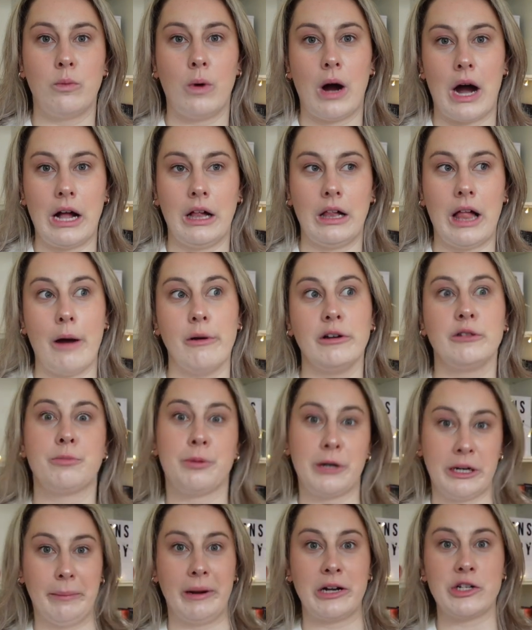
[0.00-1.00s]
while I was
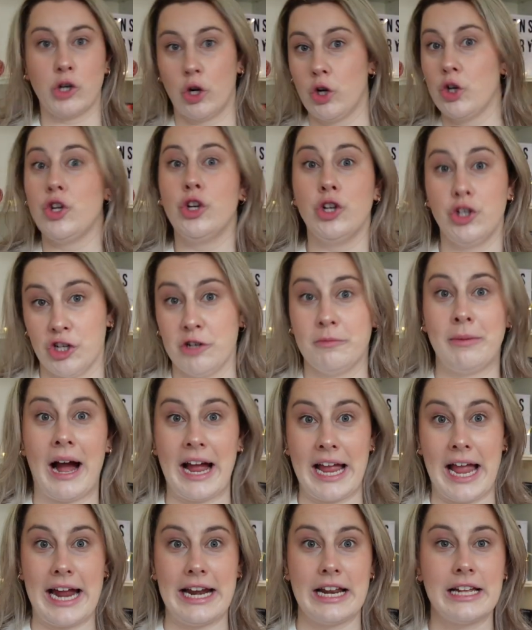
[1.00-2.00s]
pretty much on YouTube
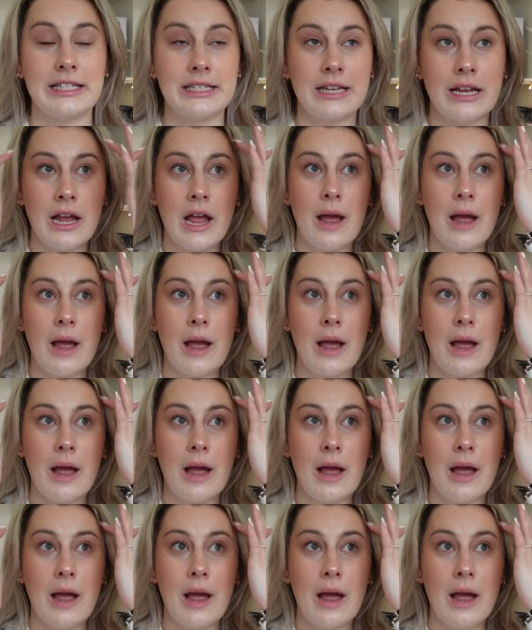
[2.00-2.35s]
hiatus